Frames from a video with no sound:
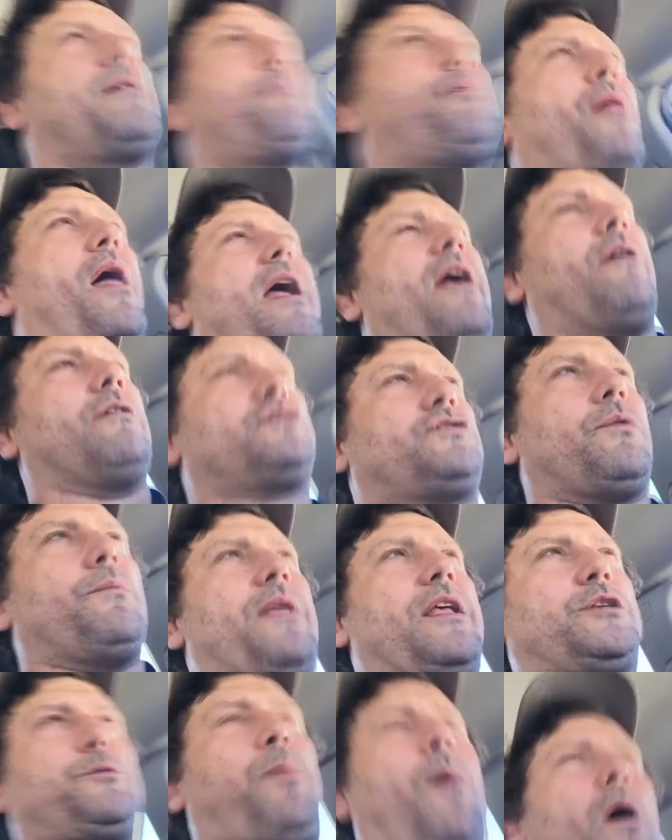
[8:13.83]
players from
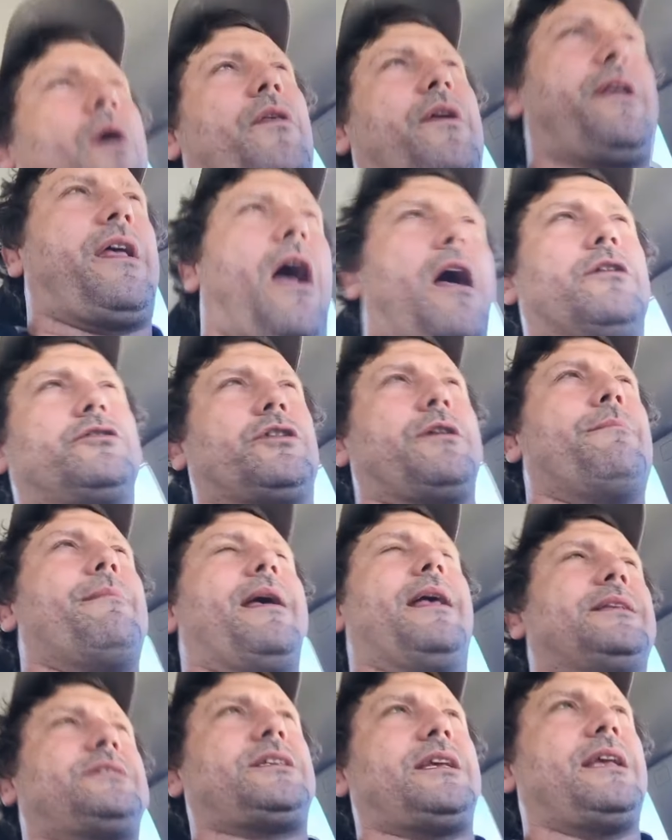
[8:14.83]
this part of the country
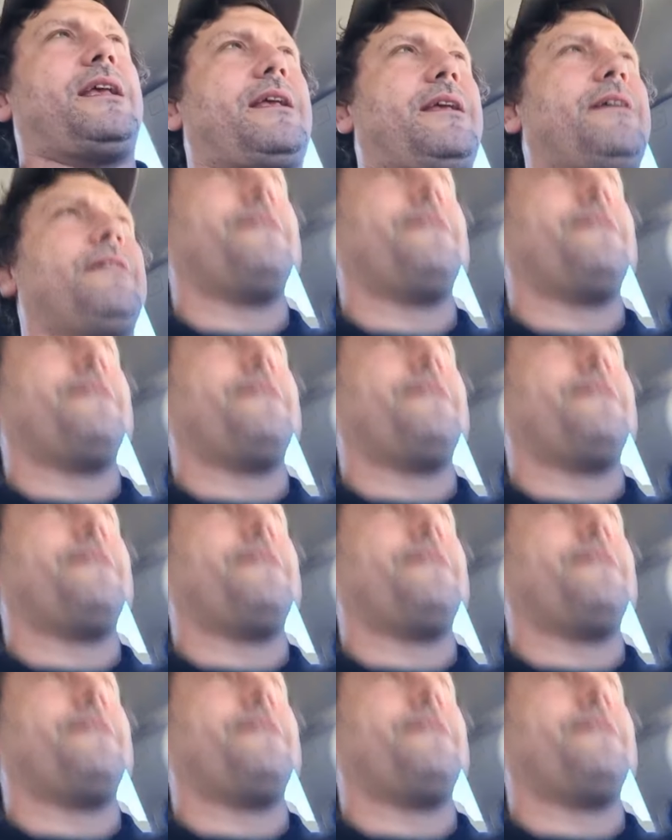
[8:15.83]
missing.